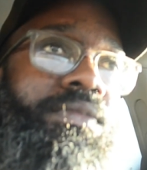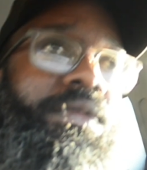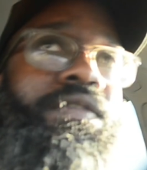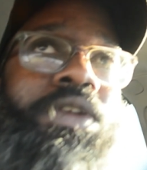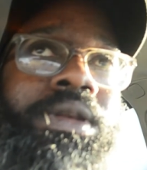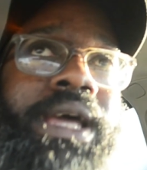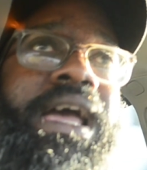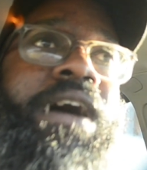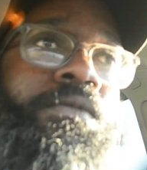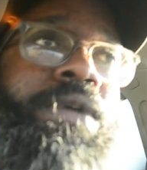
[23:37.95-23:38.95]
If you lay
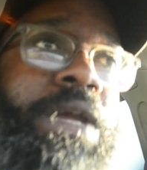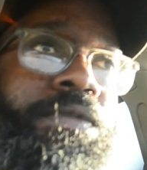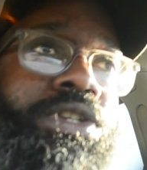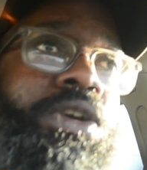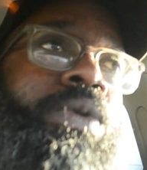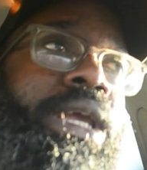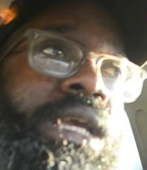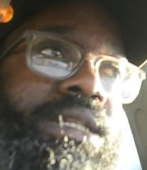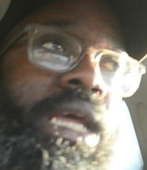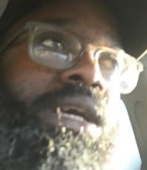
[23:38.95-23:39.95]
off weed for 2
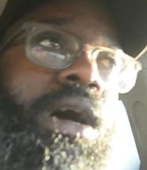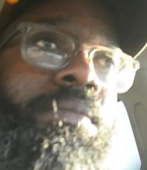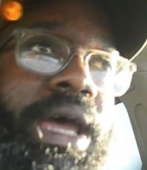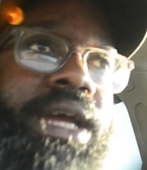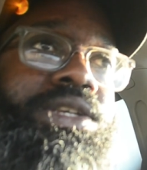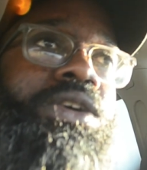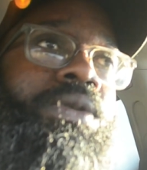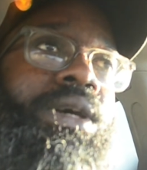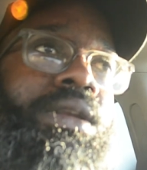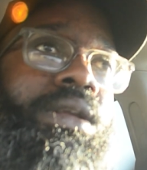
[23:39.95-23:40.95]
weeks and come back
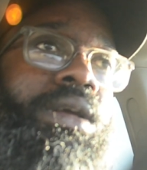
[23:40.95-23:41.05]
to it,